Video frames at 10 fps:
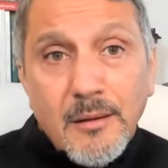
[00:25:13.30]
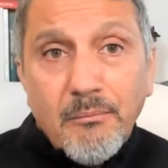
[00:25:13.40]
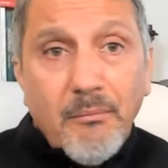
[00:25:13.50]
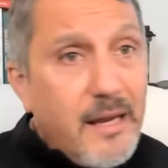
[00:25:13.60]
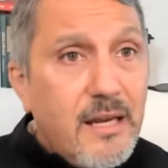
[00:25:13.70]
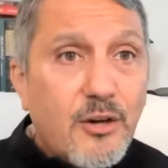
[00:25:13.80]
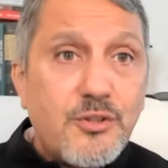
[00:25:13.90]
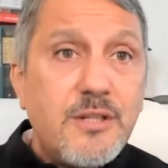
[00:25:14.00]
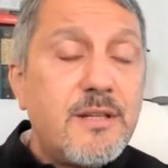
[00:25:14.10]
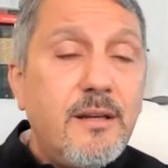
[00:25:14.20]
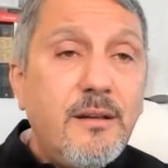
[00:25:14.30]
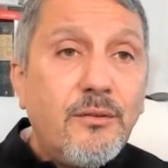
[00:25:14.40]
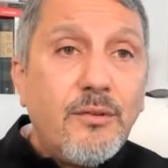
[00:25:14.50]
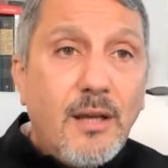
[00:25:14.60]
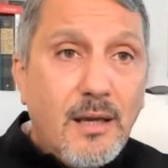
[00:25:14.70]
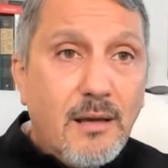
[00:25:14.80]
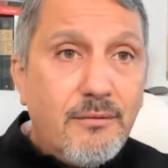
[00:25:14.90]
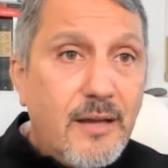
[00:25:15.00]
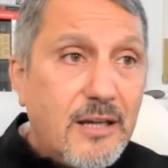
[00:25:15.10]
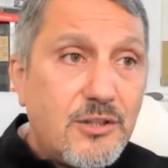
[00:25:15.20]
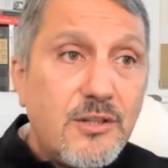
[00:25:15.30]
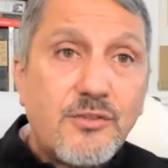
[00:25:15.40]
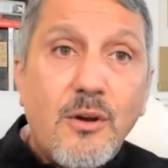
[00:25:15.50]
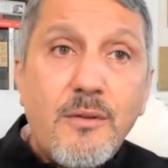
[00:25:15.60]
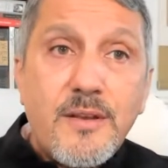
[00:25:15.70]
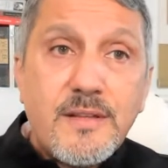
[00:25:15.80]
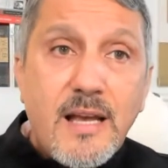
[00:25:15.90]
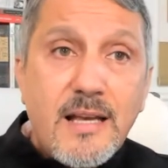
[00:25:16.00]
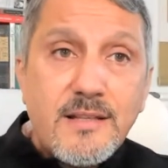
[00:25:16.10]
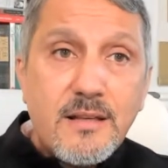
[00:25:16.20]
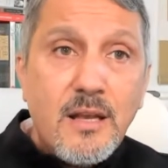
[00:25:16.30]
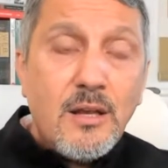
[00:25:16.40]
many Argentinians have actually saw this as